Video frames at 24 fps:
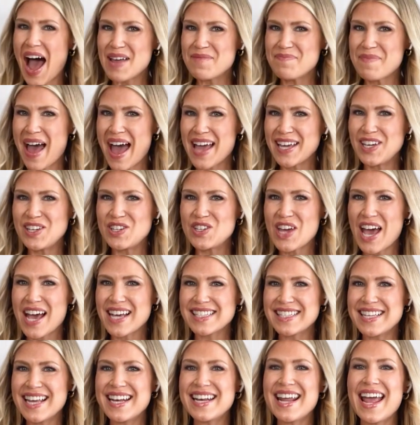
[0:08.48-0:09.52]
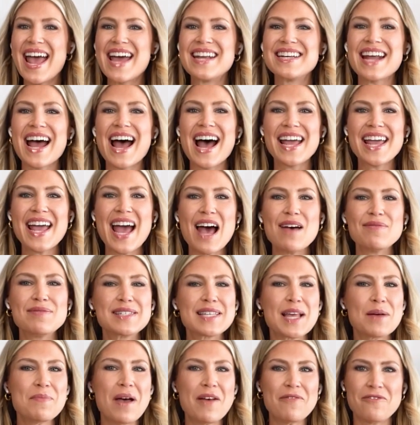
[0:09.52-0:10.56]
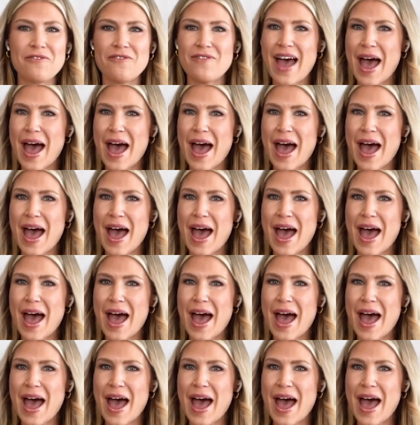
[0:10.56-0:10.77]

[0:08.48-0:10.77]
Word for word: I'm Maggie Jackson, and I have some